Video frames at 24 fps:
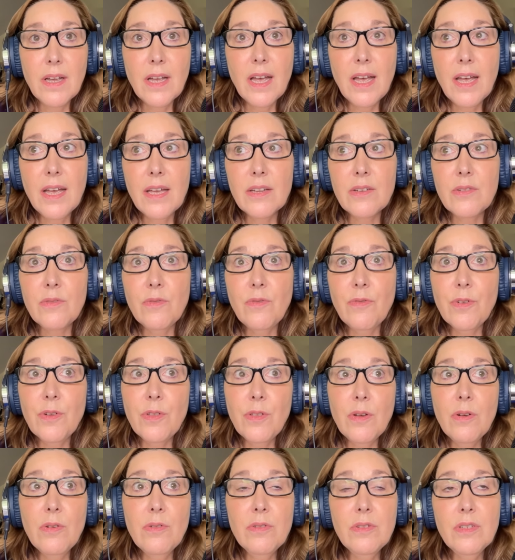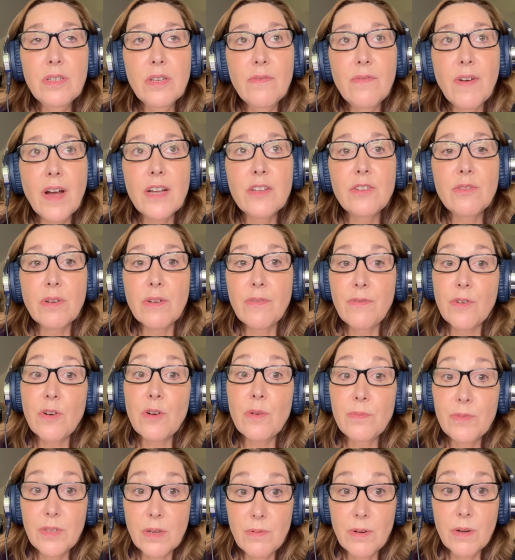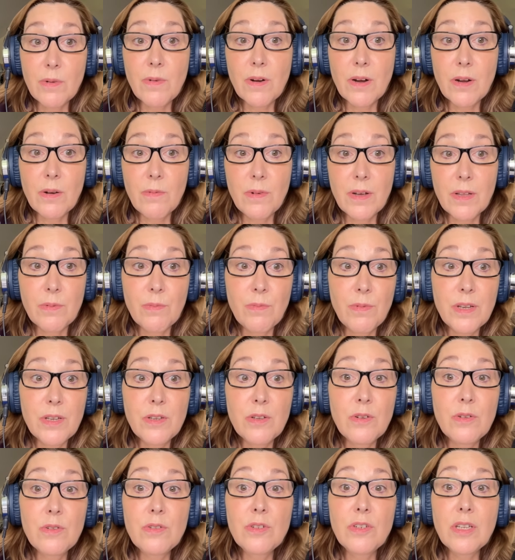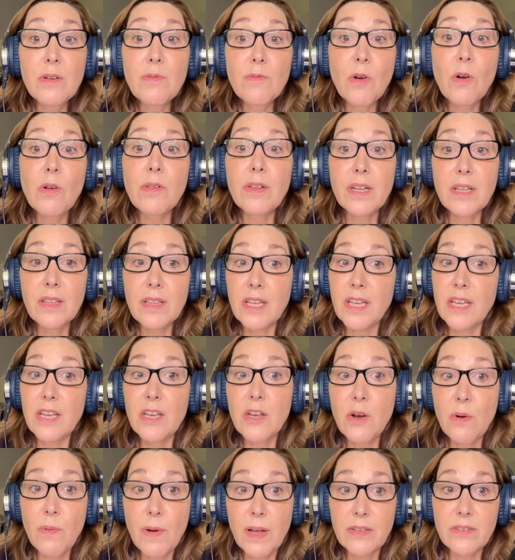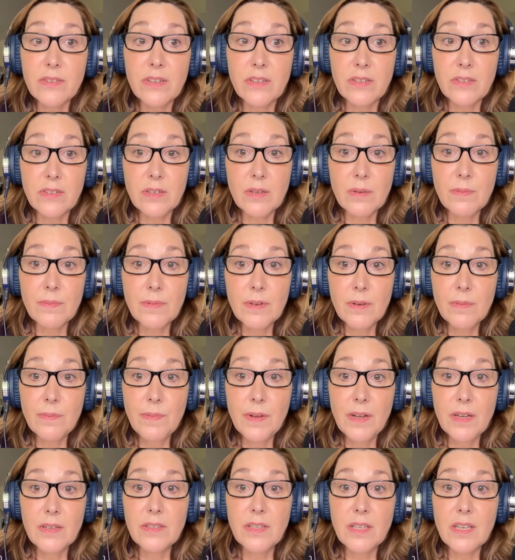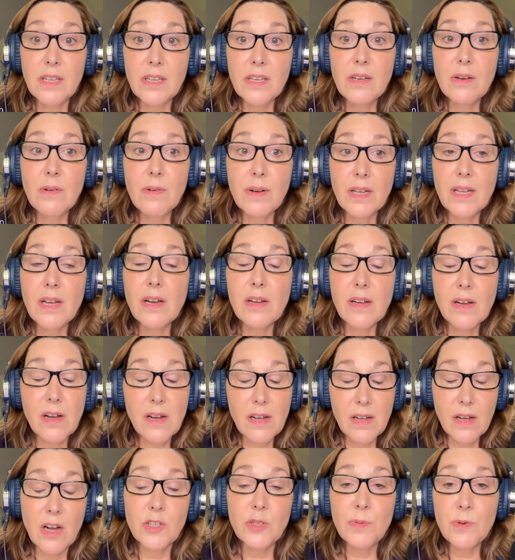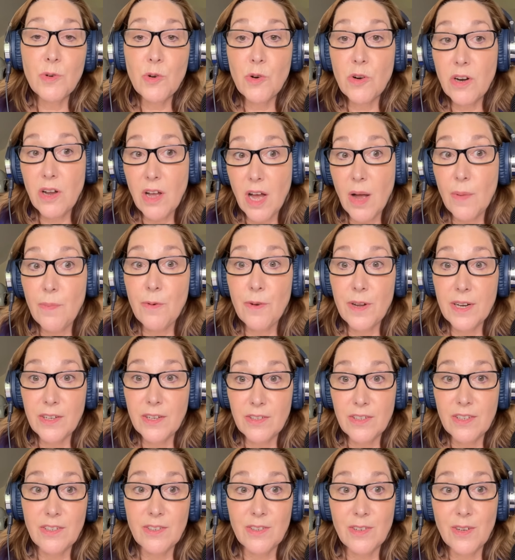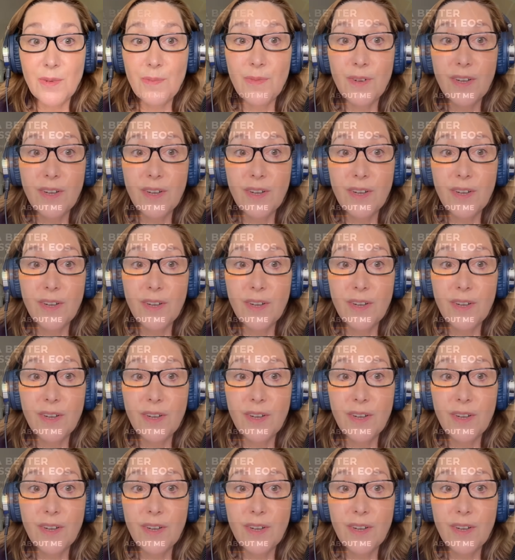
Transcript: And for those advisory firms that we work with, we usually roll in the EOS system, because the EOS, Entrepreneur Operating System,